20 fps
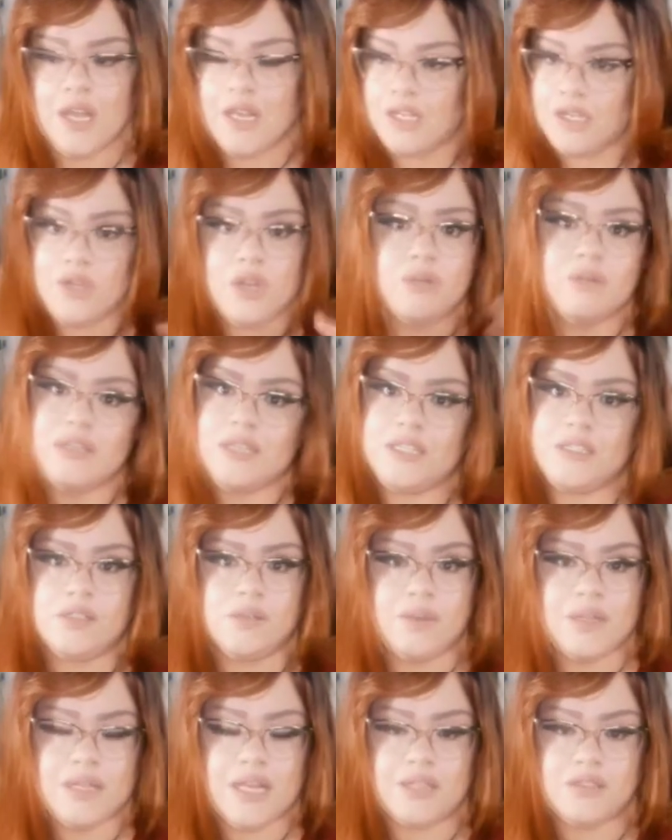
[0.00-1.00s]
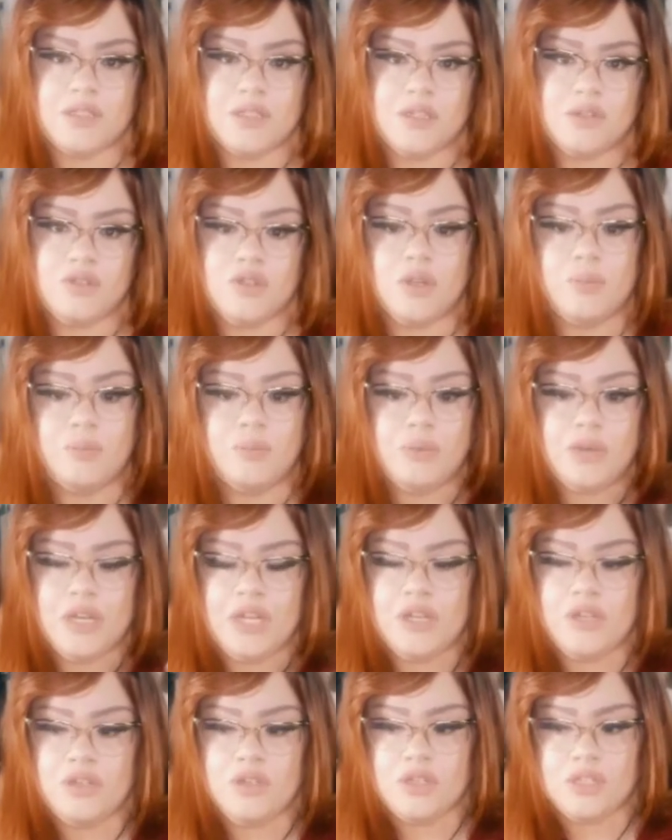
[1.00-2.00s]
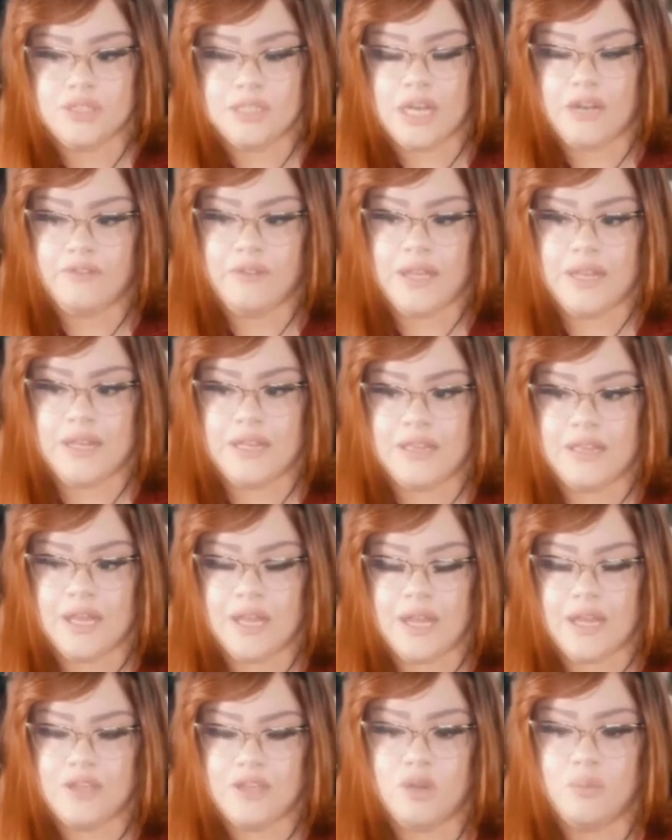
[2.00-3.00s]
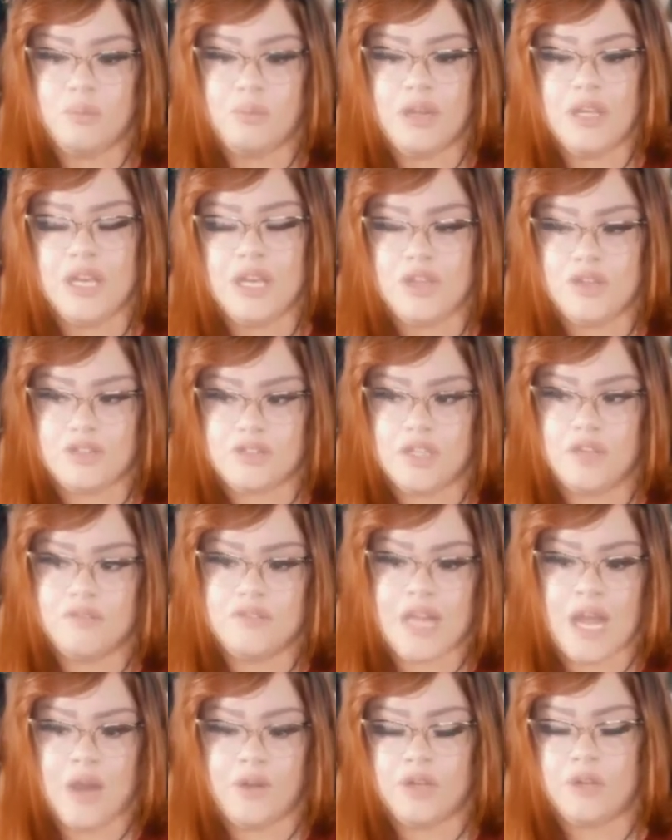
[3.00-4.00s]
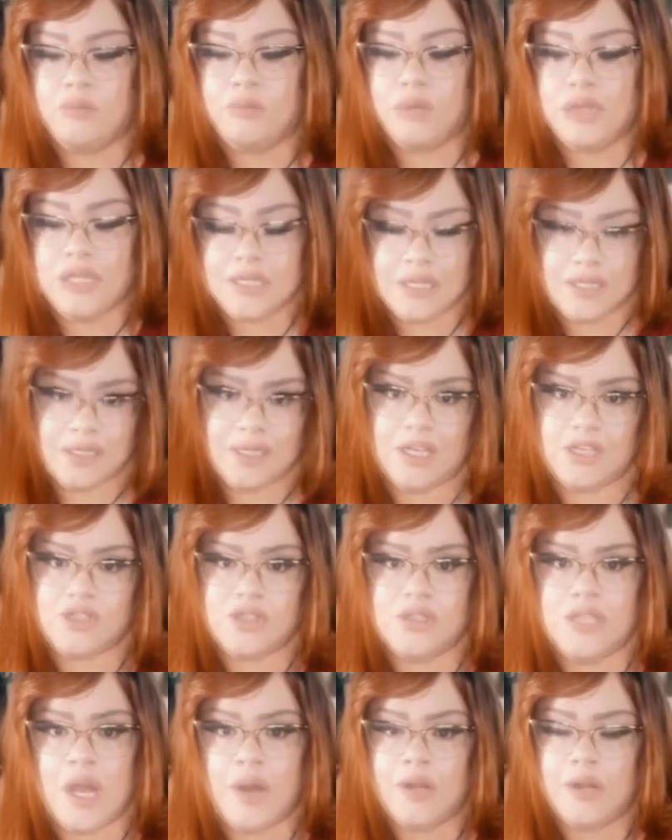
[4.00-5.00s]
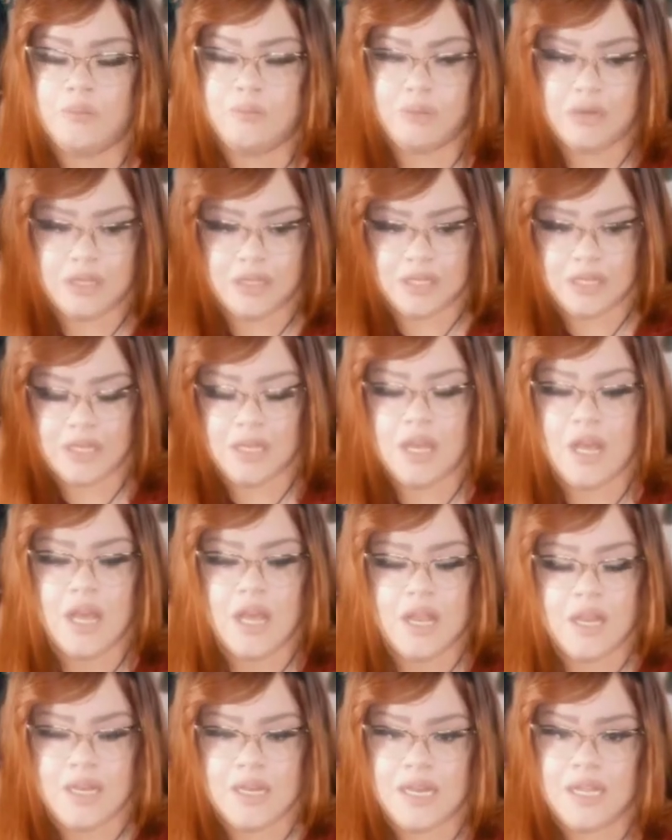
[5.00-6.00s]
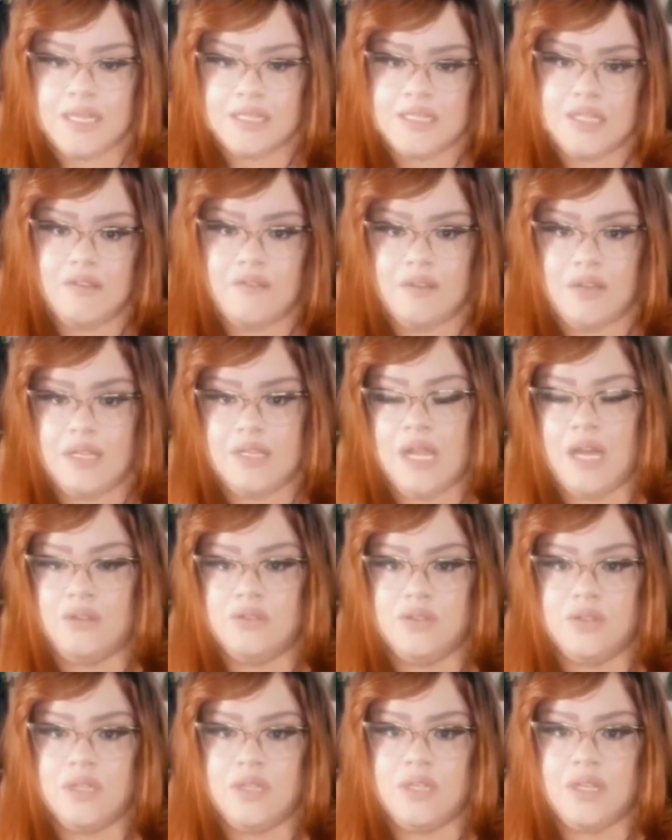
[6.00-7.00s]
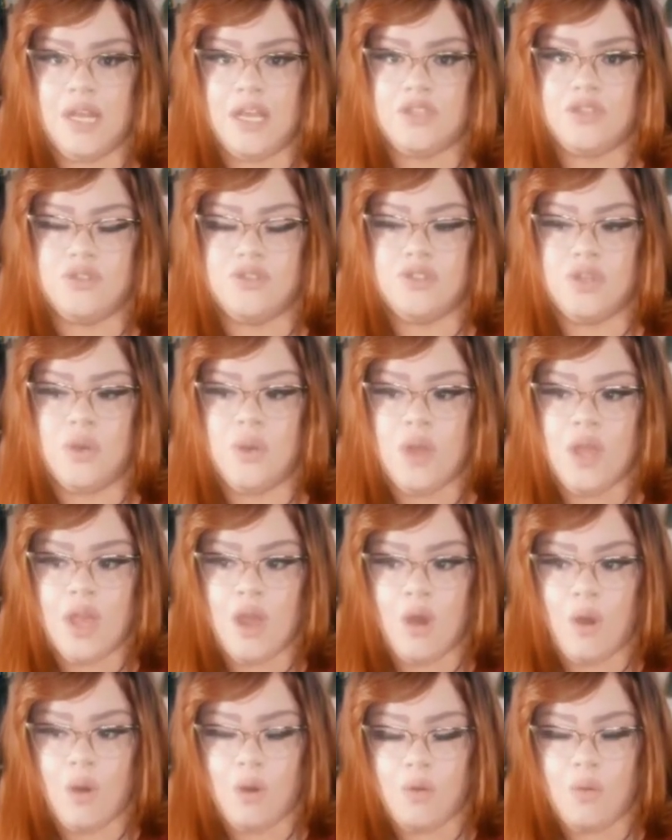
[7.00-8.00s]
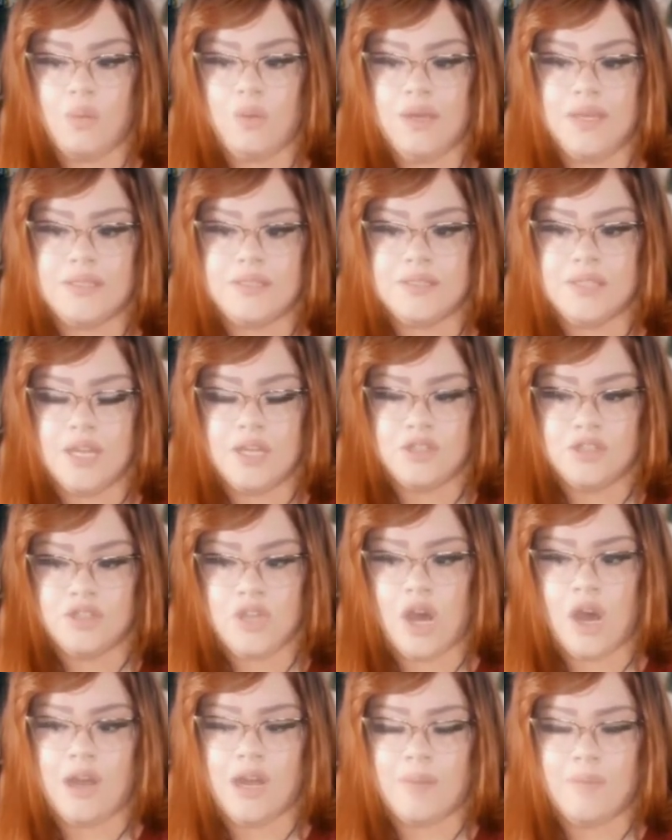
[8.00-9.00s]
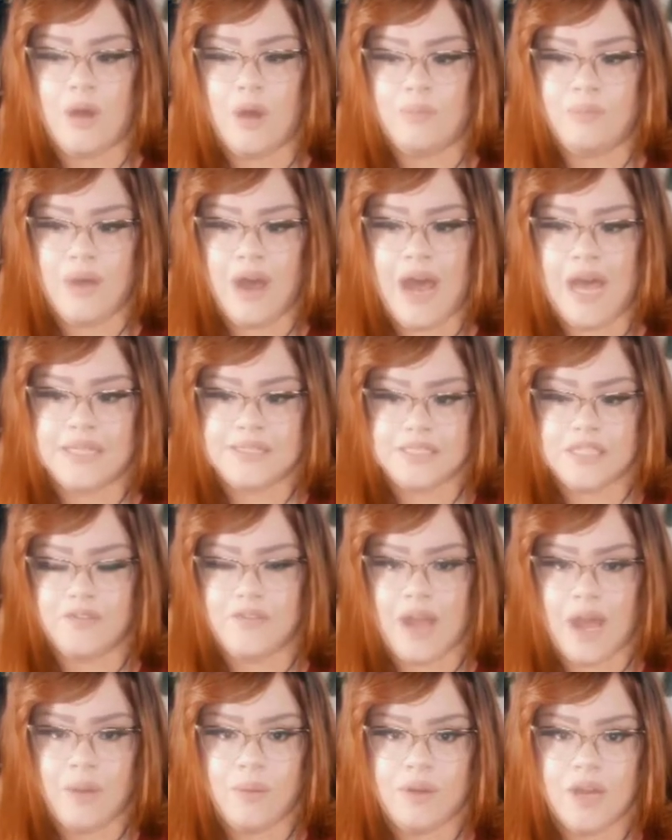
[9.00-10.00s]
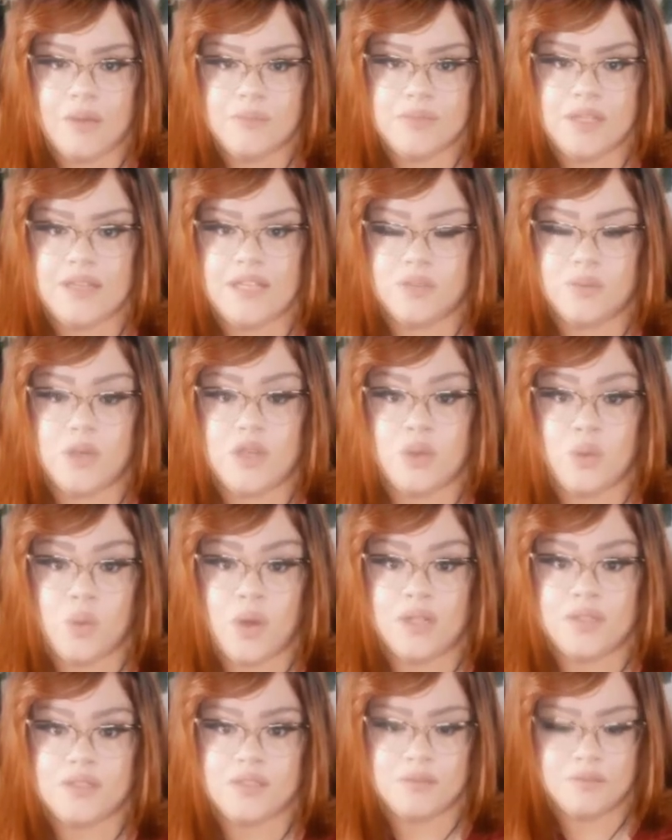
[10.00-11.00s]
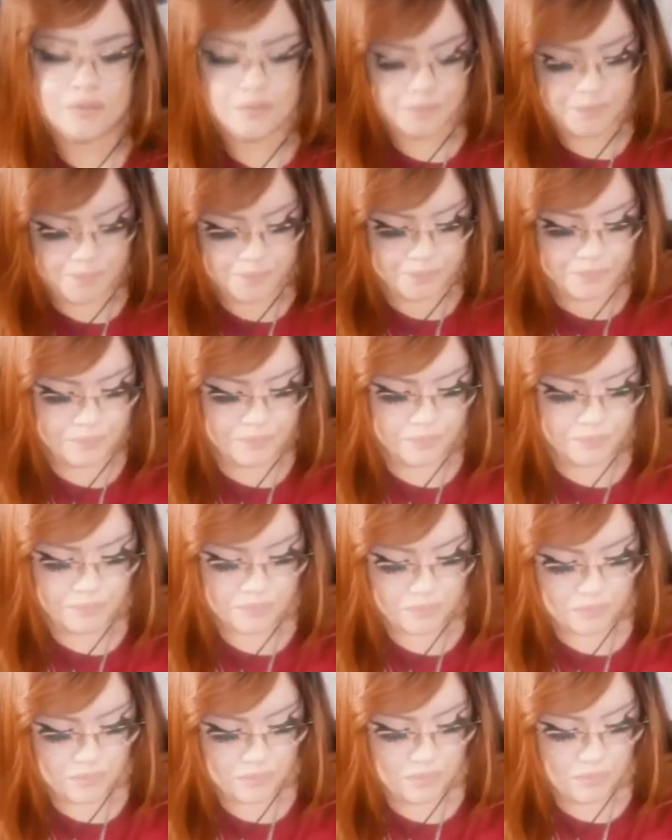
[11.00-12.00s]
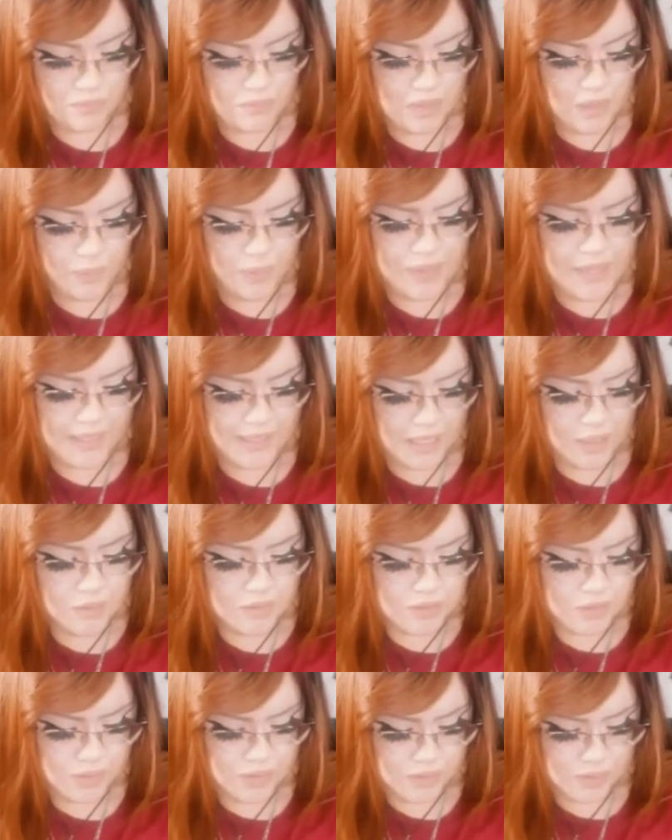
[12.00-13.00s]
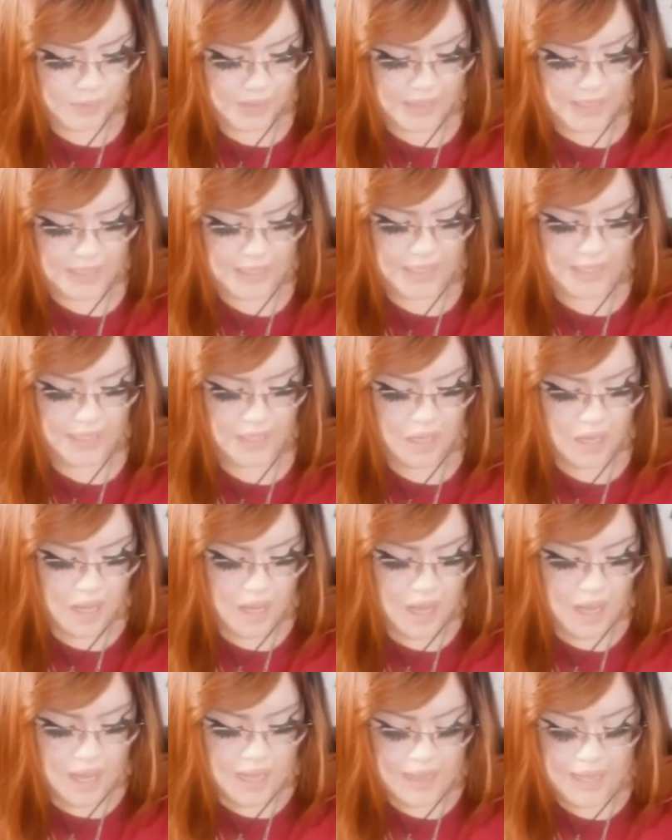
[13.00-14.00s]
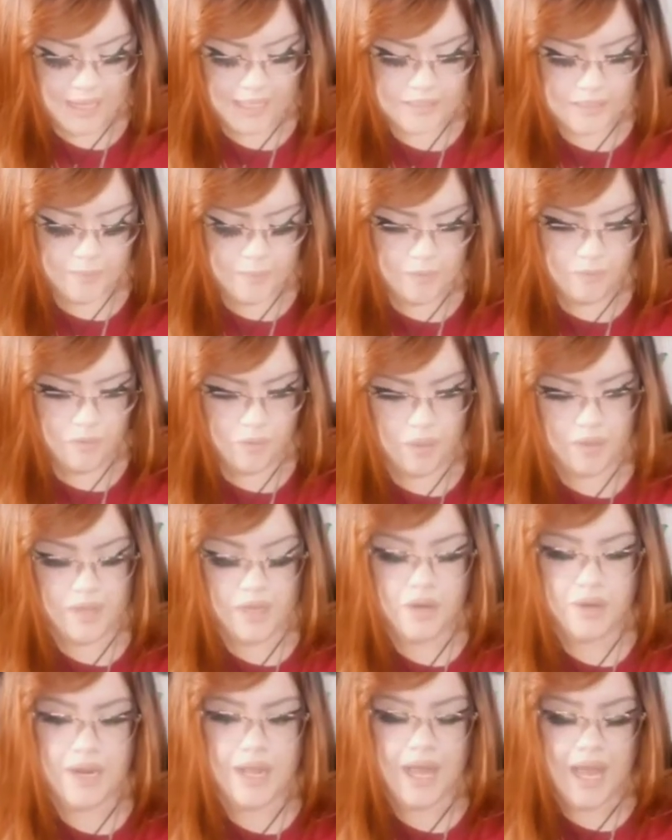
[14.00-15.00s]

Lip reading: Nobody is doing that to you. You're putting yourself in the, you're bringing yourself down and bringing the connection down and bringing negativity down to the connection. So always talk about positive outcomes if that's what you want. With the King of Swords right here, like I said before, they're gonna